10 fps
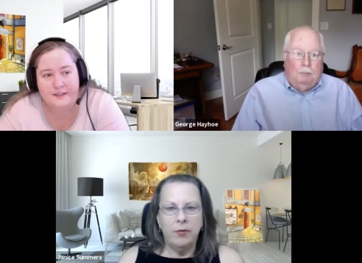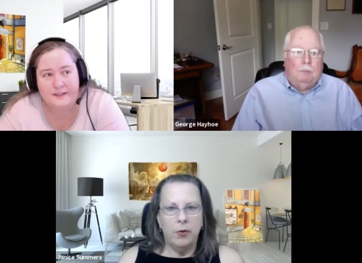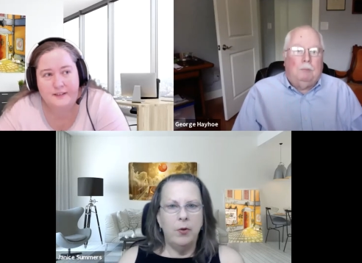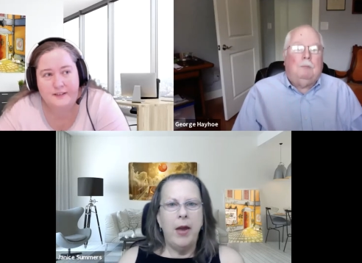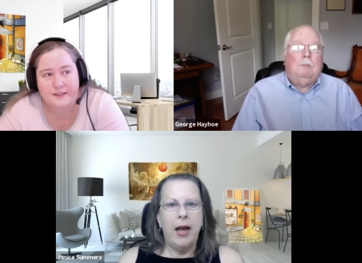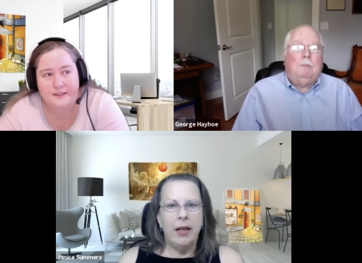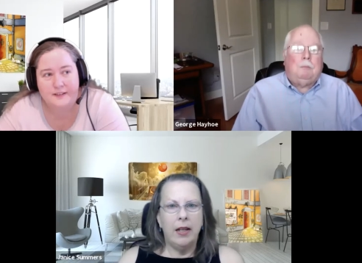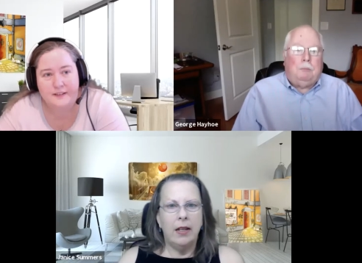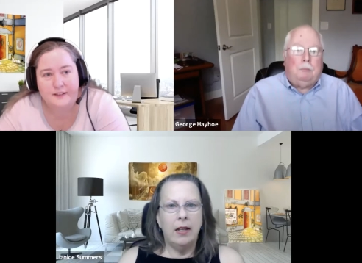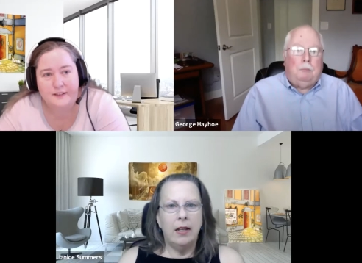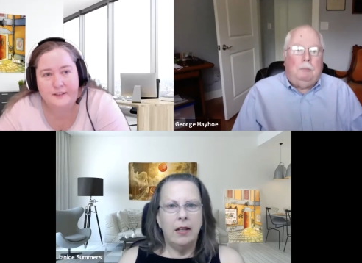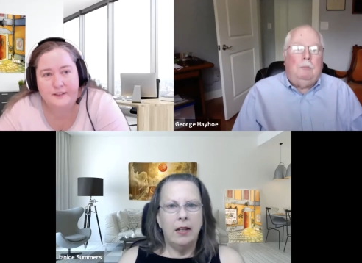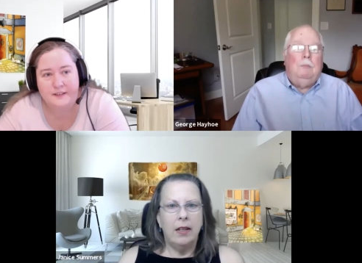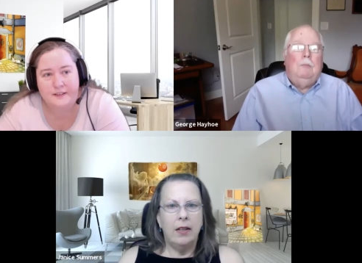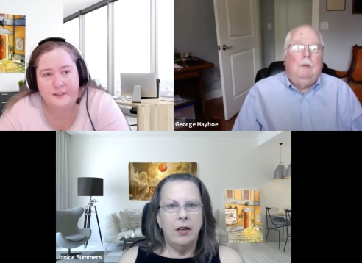Speaker 1: formatting?
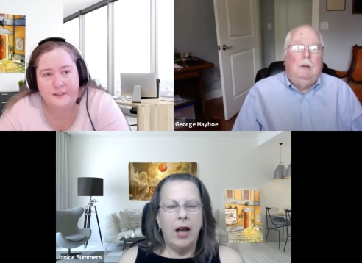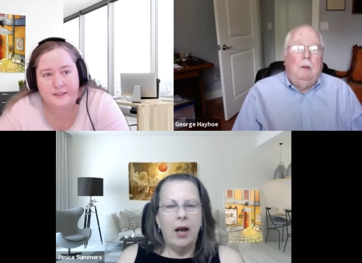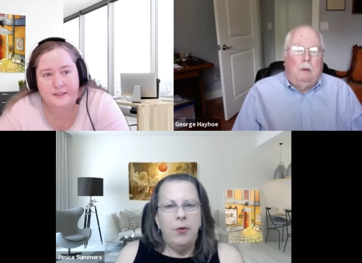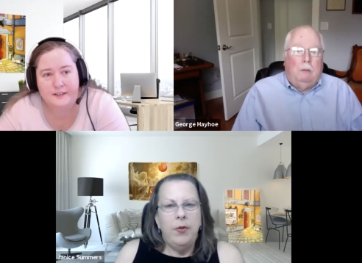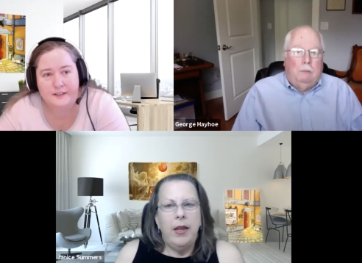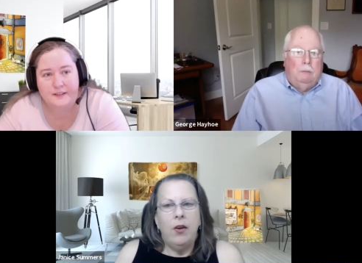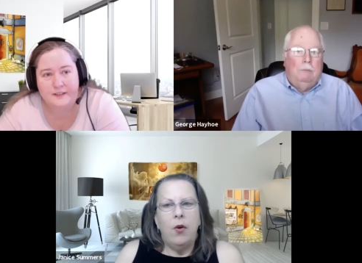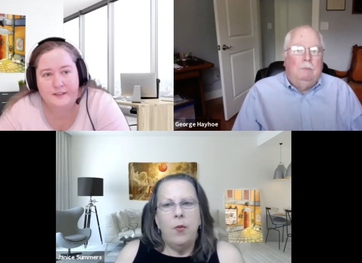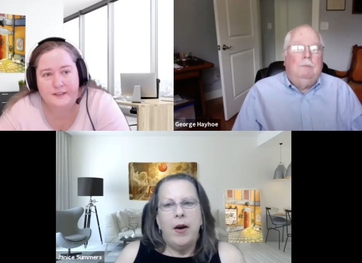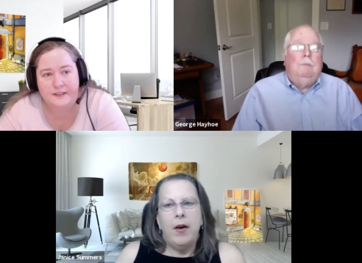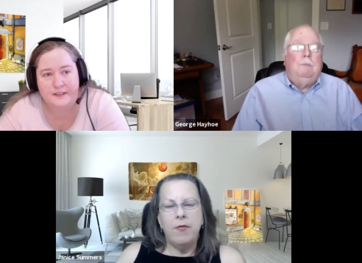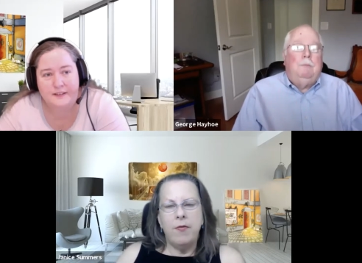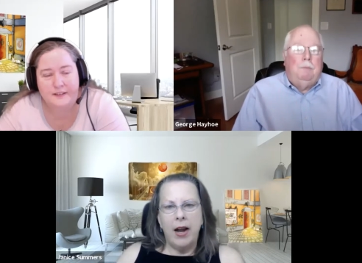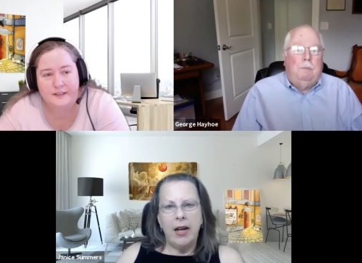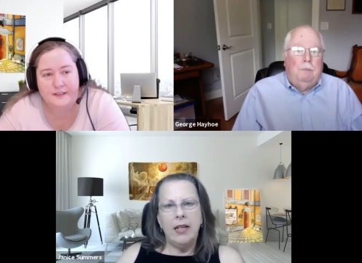How would they go about
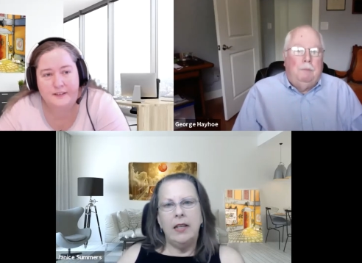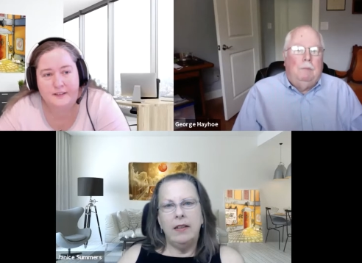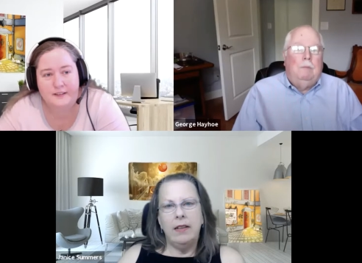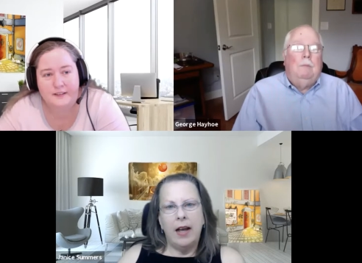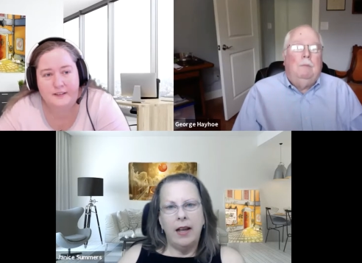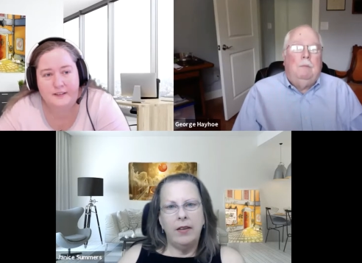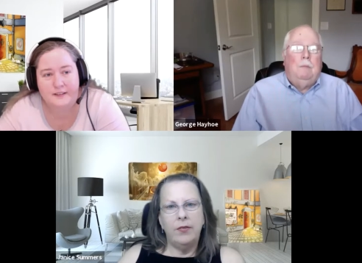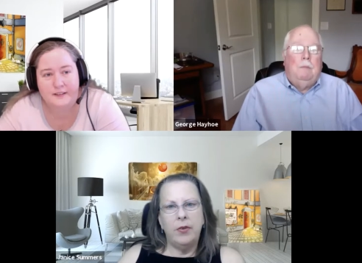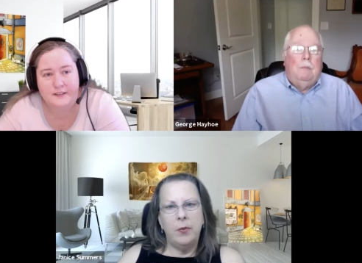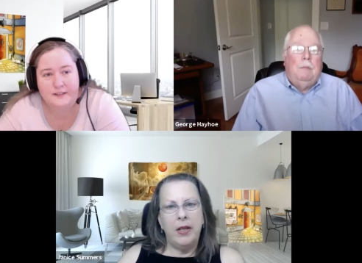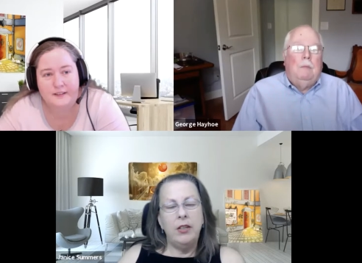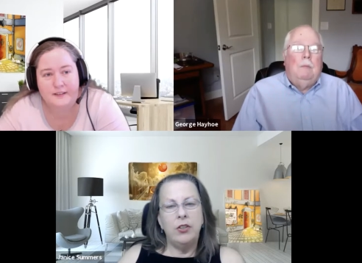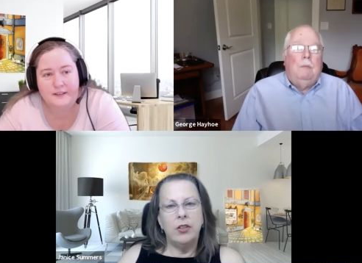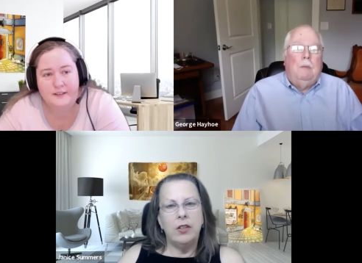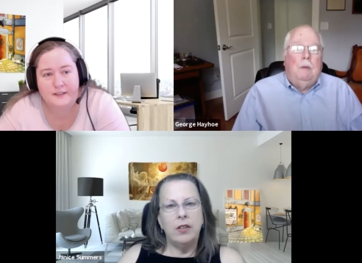finding that
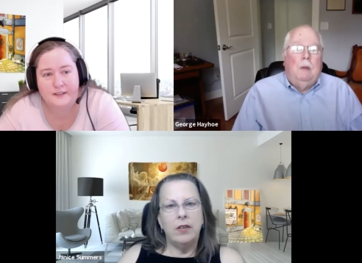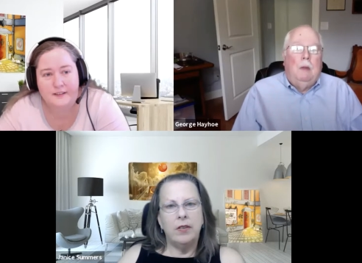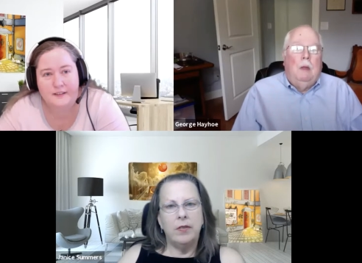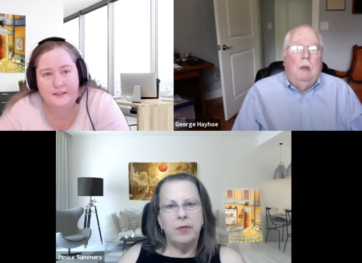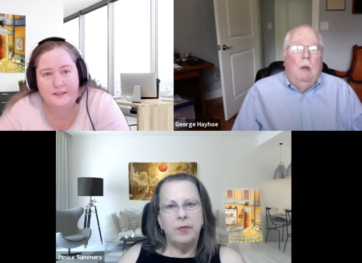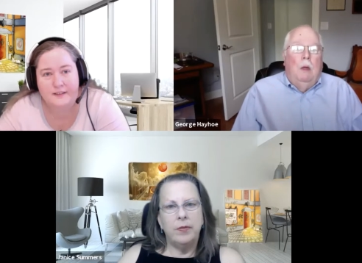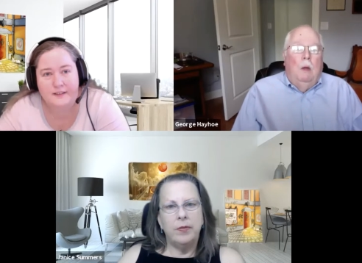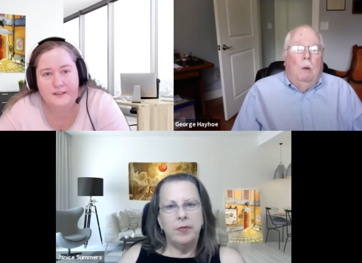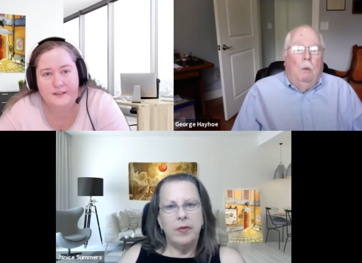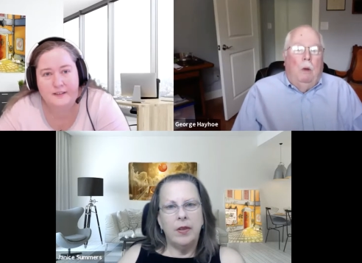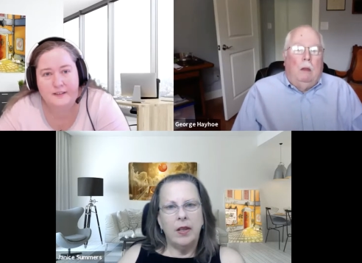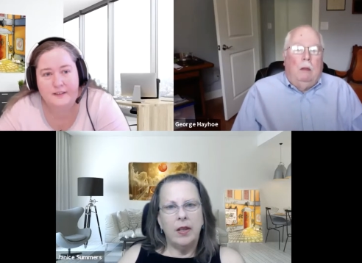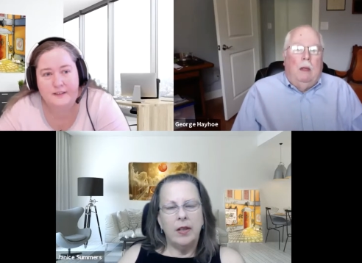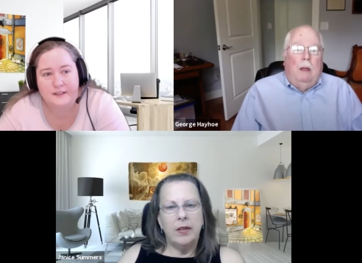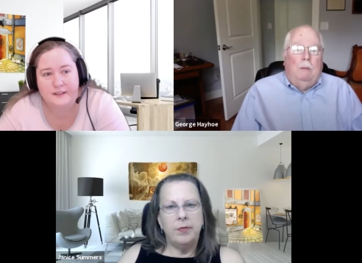information?
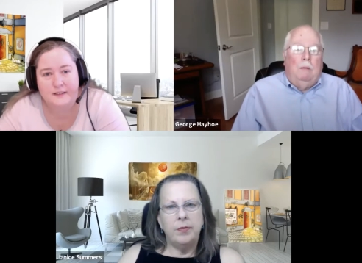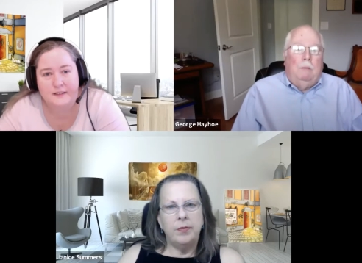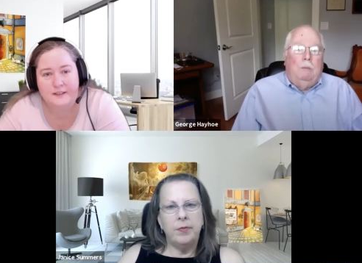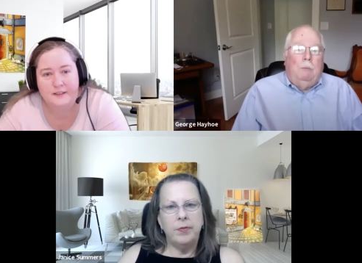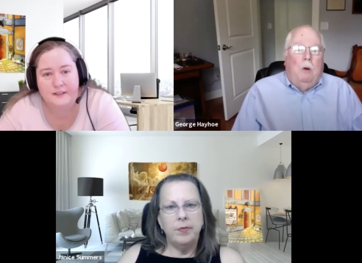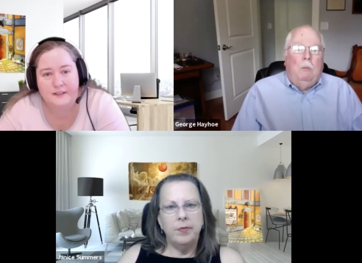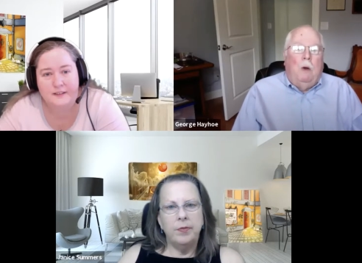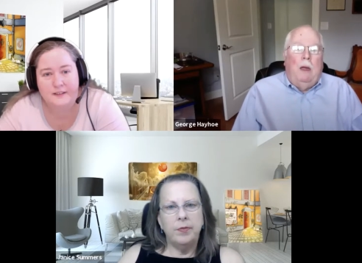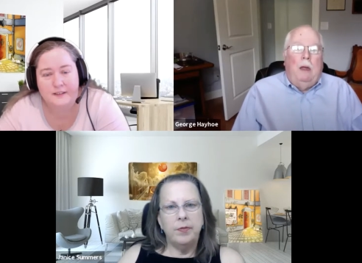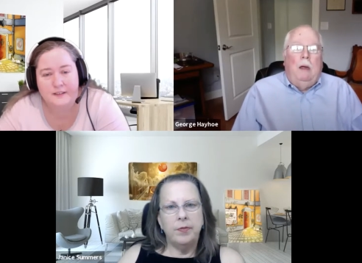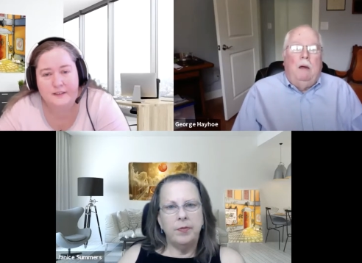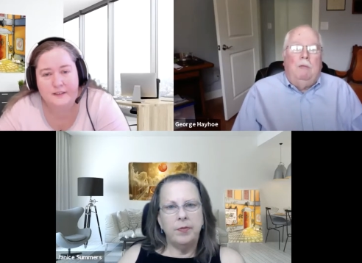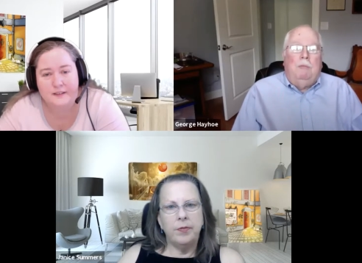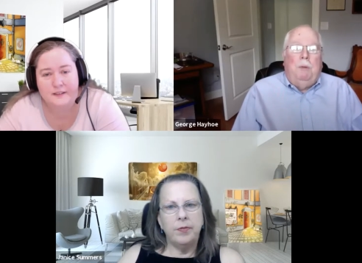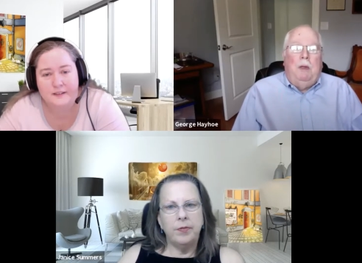
Speaker 2: Well, uh, one way
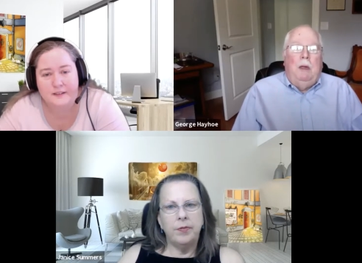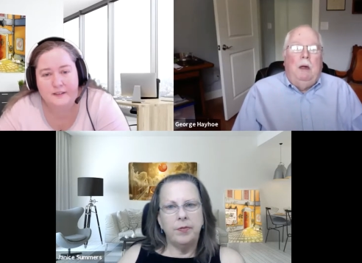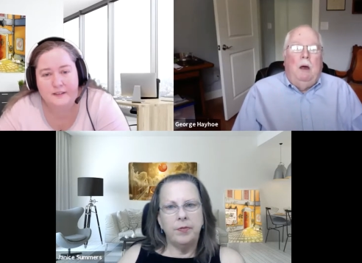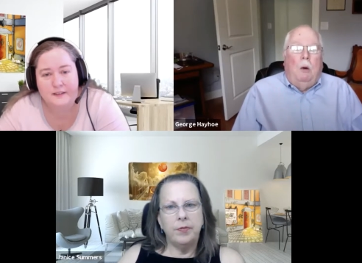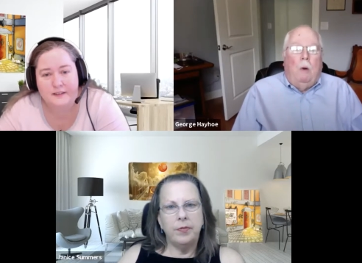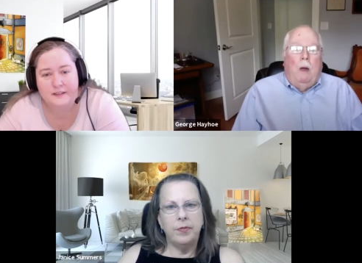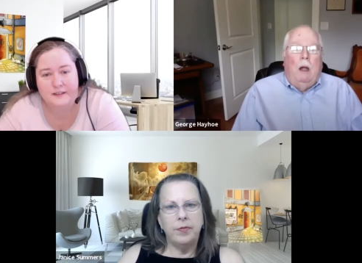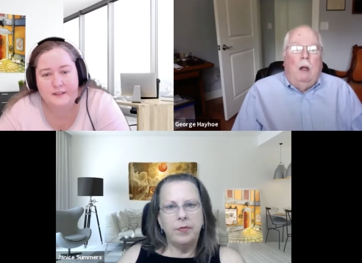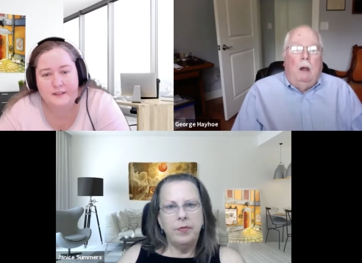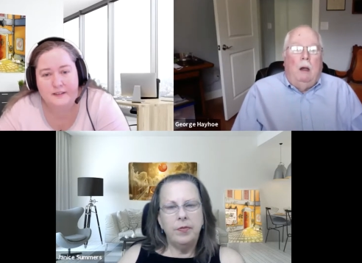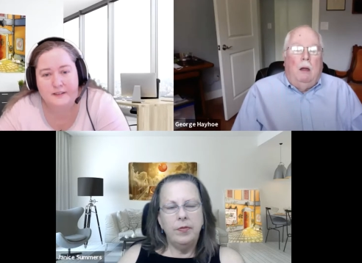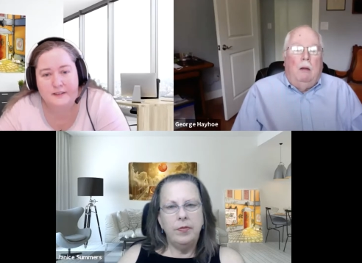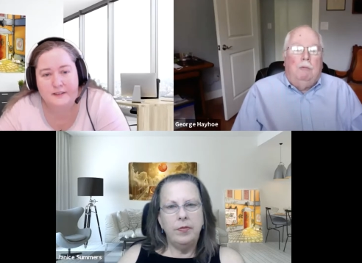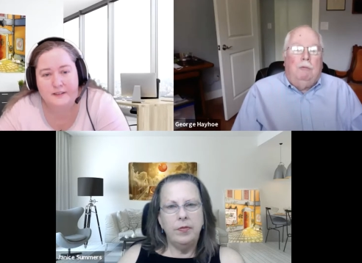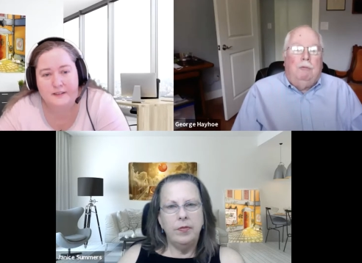of being aware
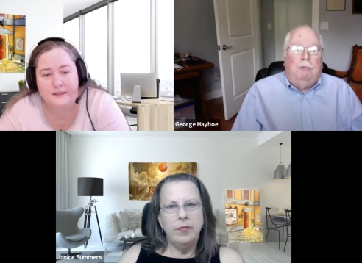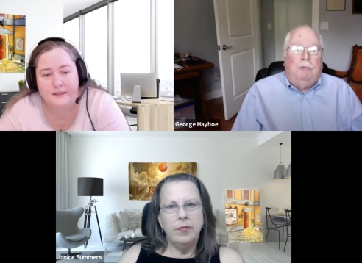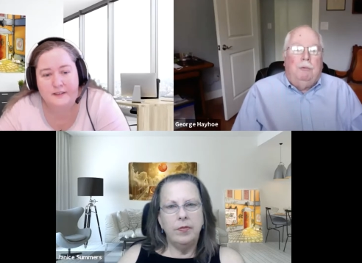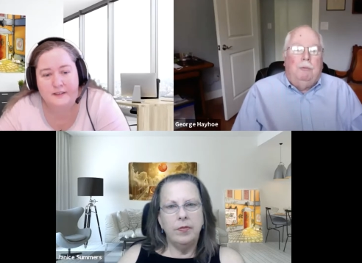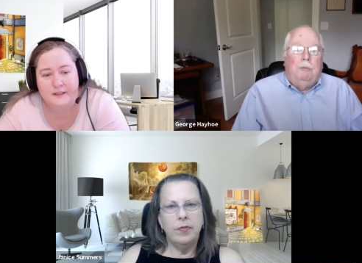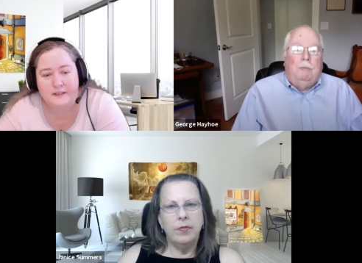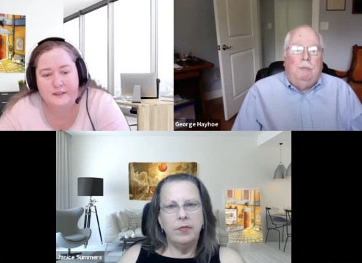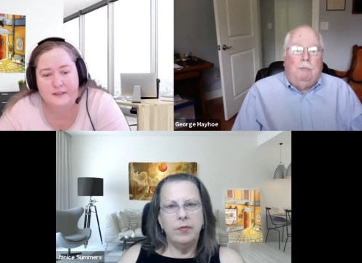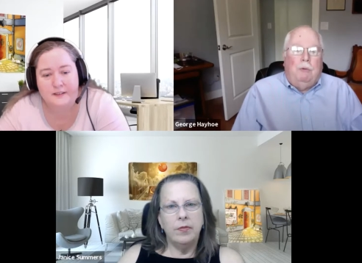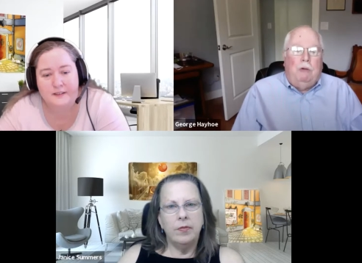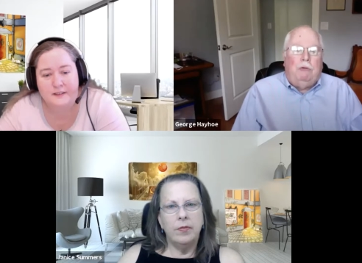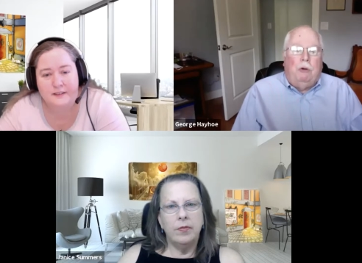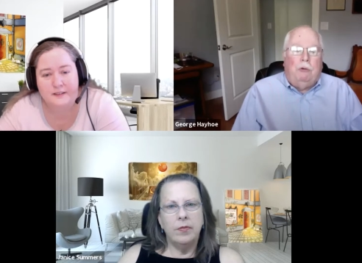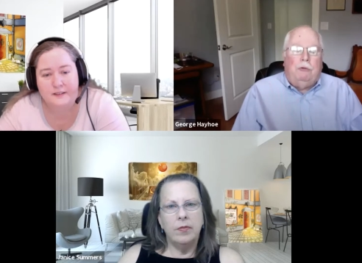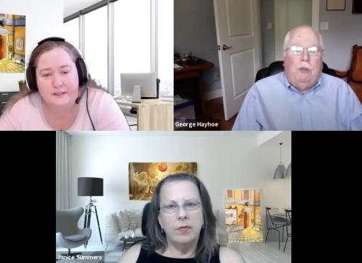of research